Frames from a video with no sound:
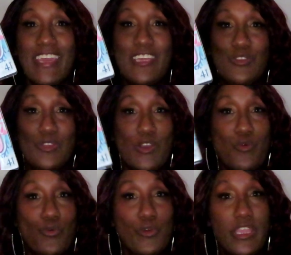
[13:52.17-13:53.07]
legs.
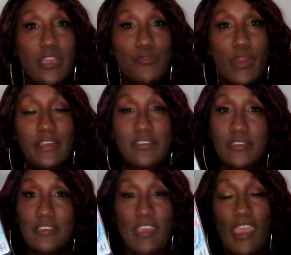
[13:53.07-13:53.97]
When we getting ready
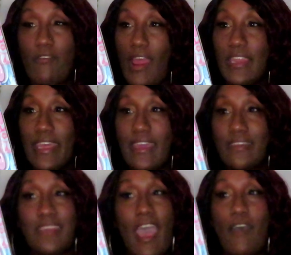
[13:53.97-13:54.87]
to shave our
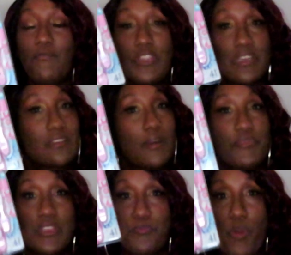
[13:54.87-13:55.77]
legs, I've looked
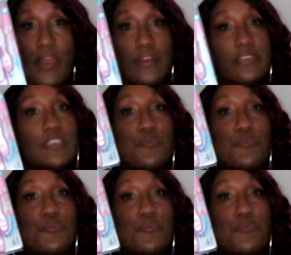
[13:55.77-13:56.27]
up this product.